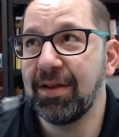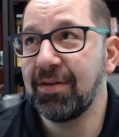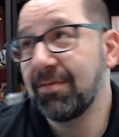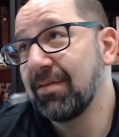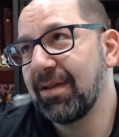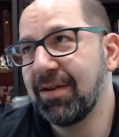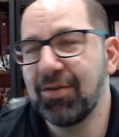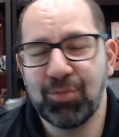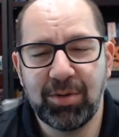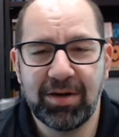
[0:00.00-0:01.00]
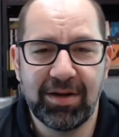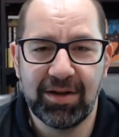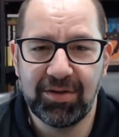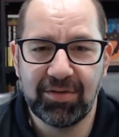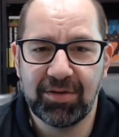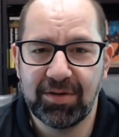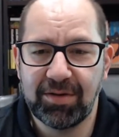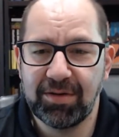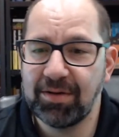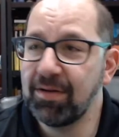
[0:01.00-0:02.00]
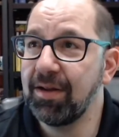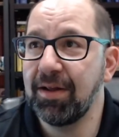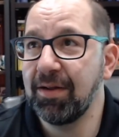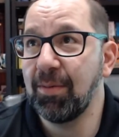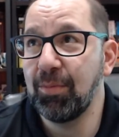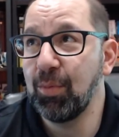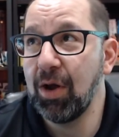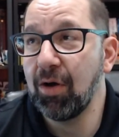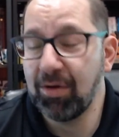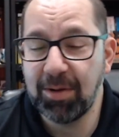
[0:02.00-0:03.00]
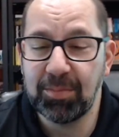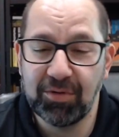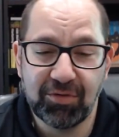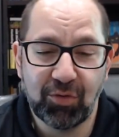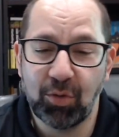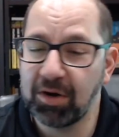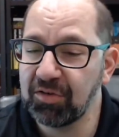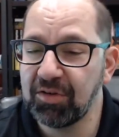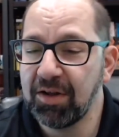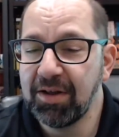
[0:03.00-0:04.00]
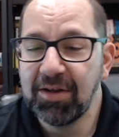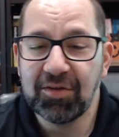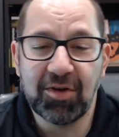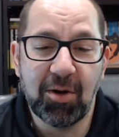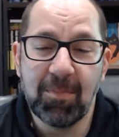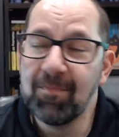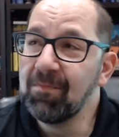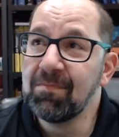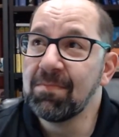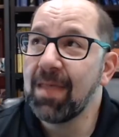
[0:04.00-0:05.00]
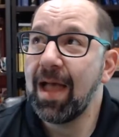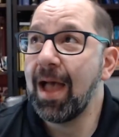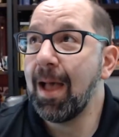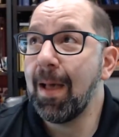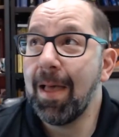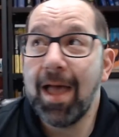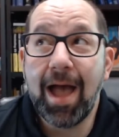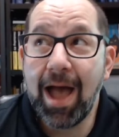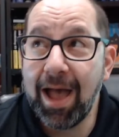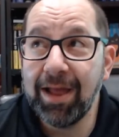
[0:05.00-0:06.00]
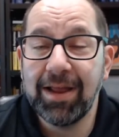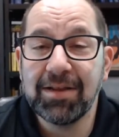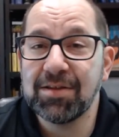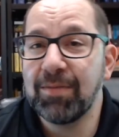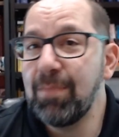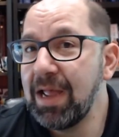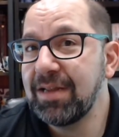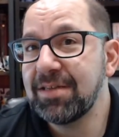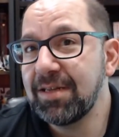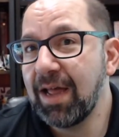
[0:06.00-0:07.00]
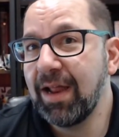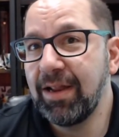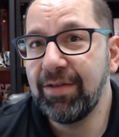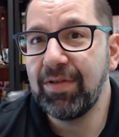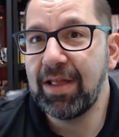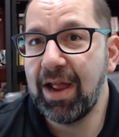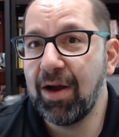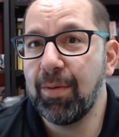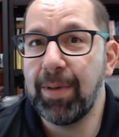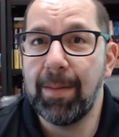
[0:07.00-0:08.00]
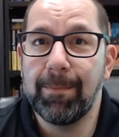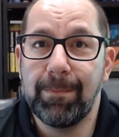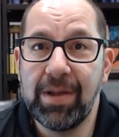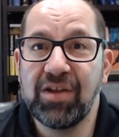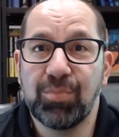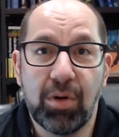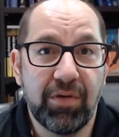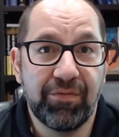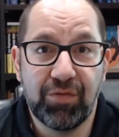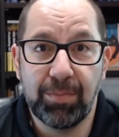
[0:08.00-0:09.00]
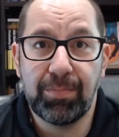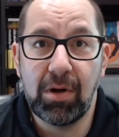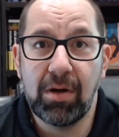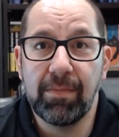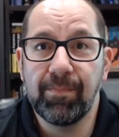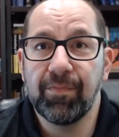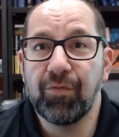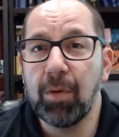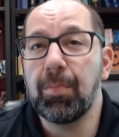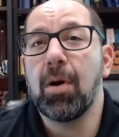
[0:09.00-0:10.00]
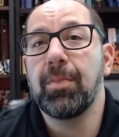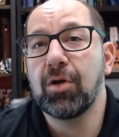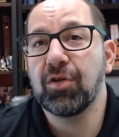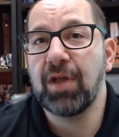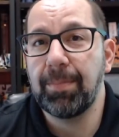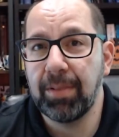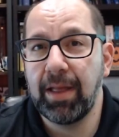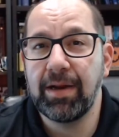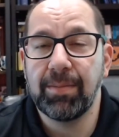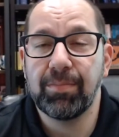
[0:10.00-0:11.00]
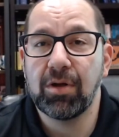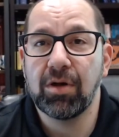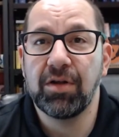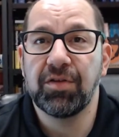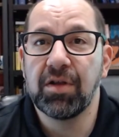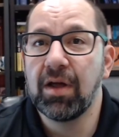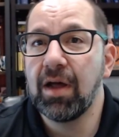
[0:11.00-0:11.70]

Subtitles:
it is what it is. Yeah, I mean, we are a couple of dorks. So it's amazing that I even care about baseball and football. Football because I played it because